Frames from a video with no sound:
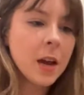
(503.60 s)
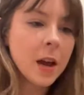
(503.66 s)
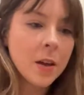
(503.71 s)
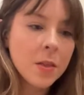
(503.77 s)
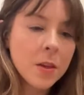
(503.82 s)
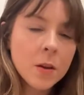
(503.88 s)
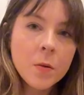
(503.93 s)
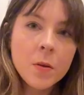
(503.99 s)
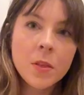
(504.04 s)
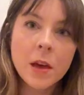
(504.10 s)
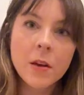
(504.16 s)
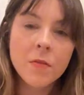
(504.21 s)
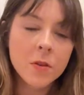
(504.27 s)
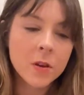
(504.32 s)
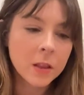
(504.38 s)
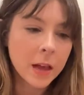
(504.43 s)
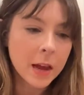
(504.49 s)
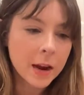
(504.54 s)
I think with
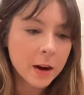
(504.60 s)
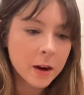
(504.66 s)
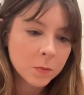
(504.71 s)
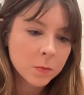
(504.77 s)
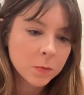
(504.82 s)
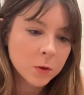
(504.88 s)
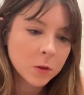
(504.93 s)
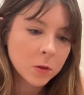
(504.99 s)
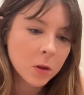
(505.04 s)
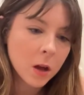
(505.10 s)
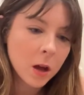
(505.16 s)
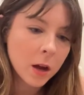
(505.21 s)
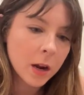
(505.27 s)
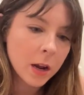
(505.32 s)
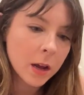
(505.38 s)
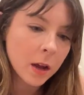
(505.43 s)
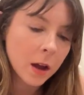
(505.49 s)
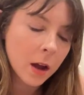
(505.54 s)
every layer, just cut
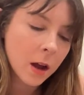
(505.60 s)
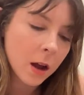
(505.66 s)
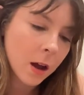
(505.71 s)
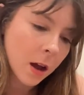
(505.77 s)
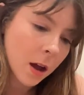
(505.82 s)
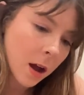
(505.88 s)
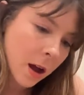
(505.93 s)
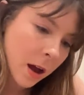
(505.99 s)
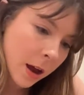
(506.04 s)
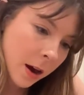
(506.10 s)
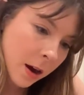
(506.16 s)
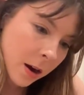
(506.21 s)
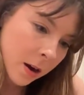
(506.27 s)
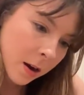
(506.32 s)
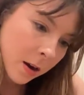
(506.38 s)
it higher.